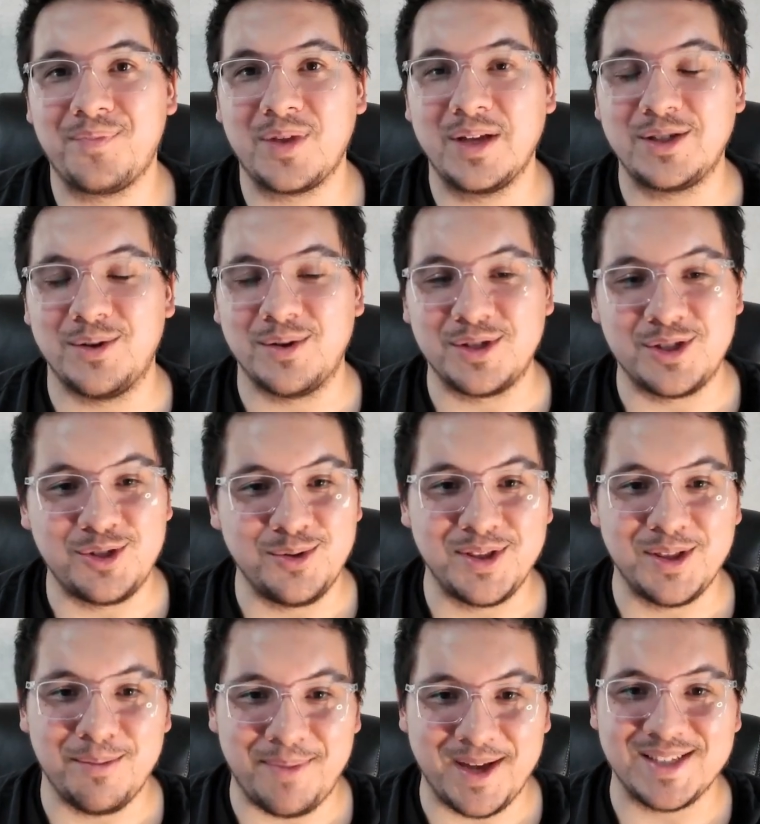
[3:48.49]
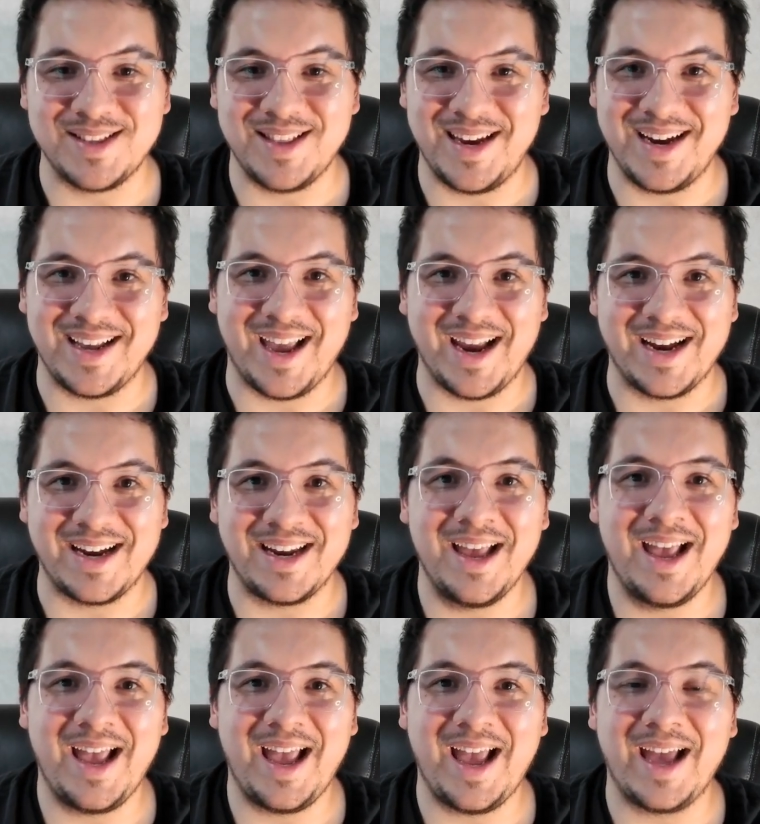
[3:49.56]
So it's doing the best that it can,
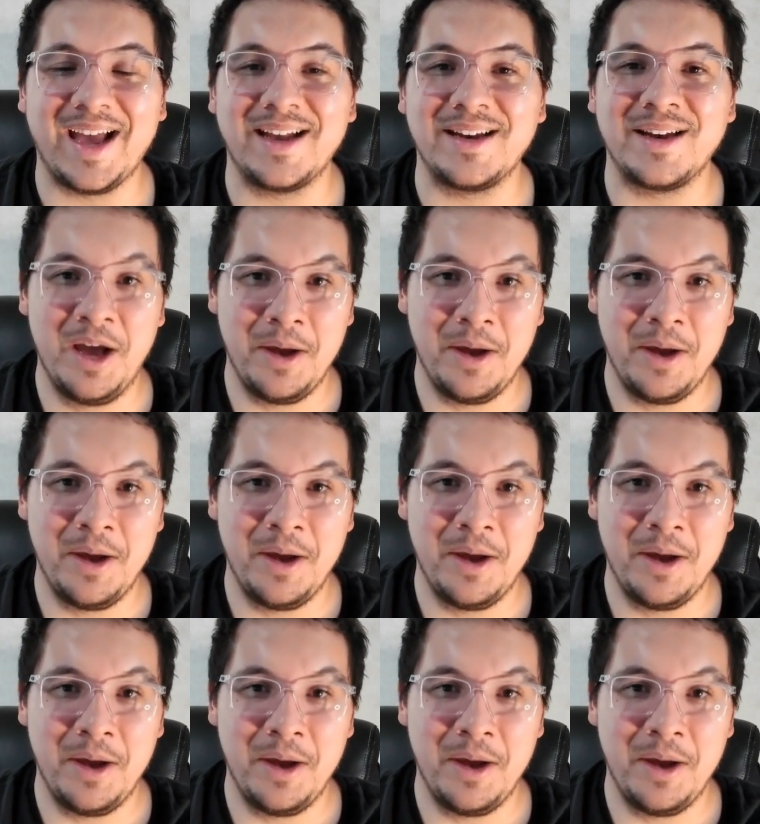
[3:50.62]
and